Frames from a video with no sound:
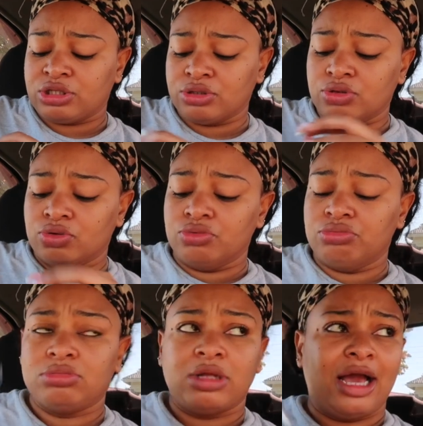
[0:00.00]
So
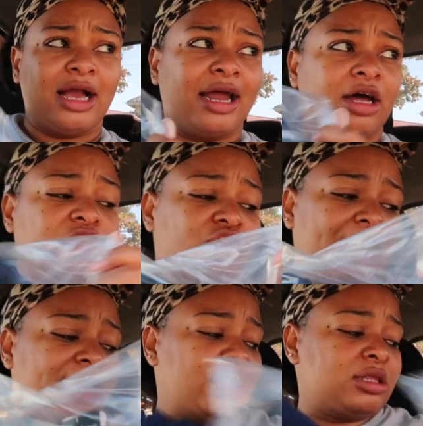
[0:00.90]
I got a
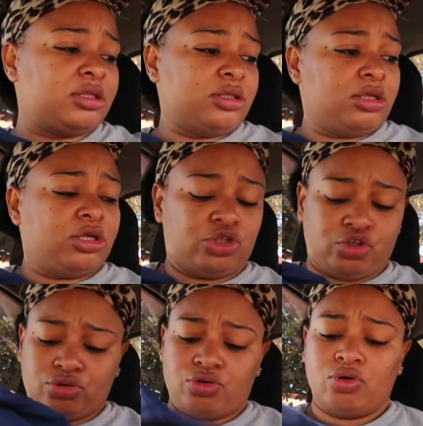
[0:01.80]
jacket
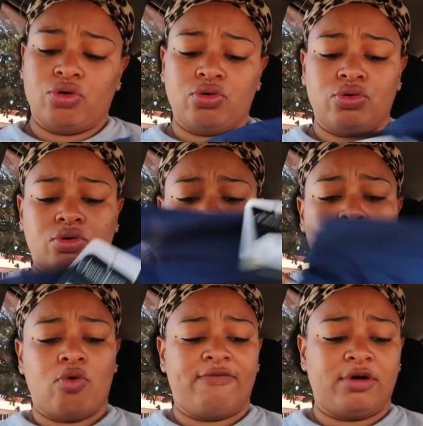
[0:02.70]
to go
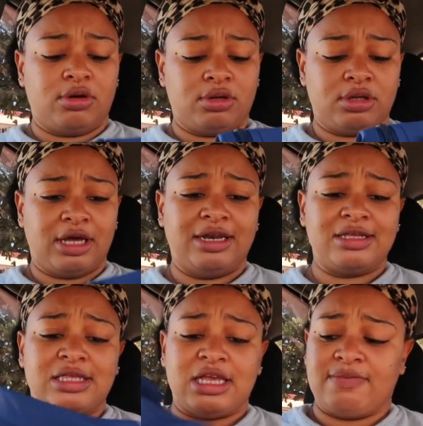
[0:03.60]
over, and
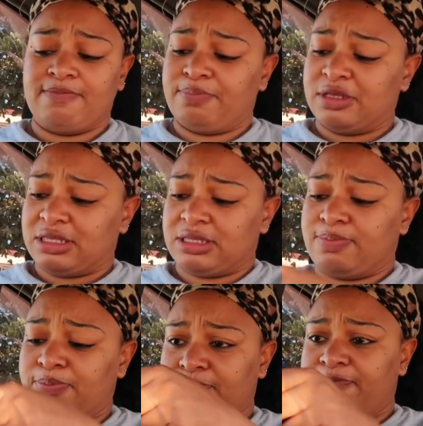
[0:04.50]
this seems, this
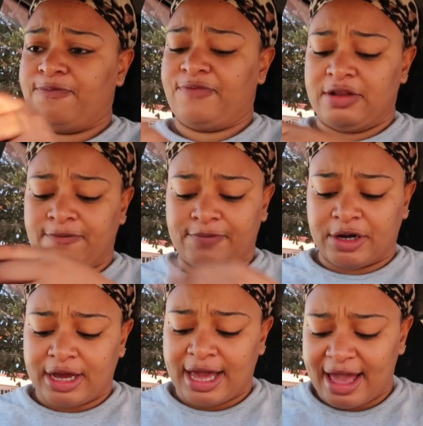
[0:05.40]
feel
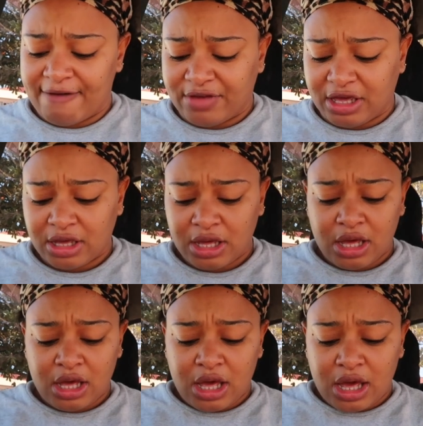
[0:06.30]
very heavy.
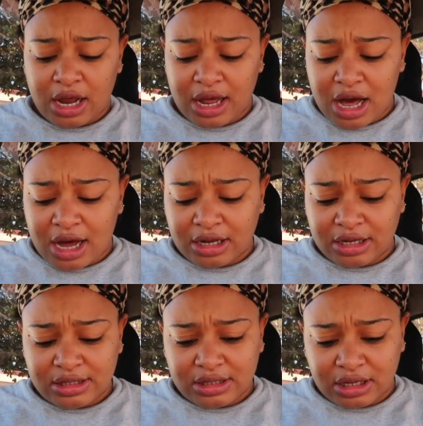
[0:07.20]
And I order
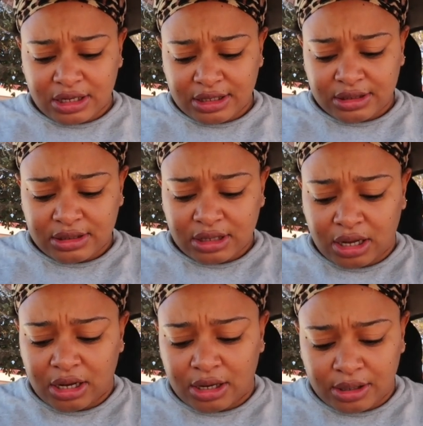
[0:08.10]
a
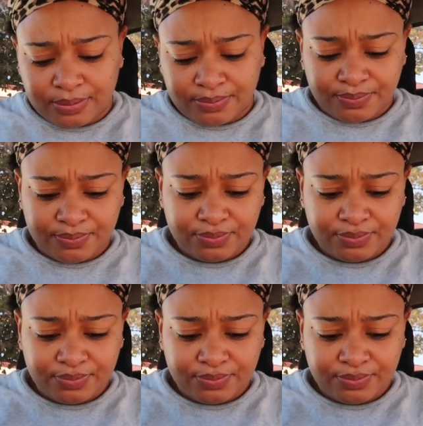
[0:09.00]
size,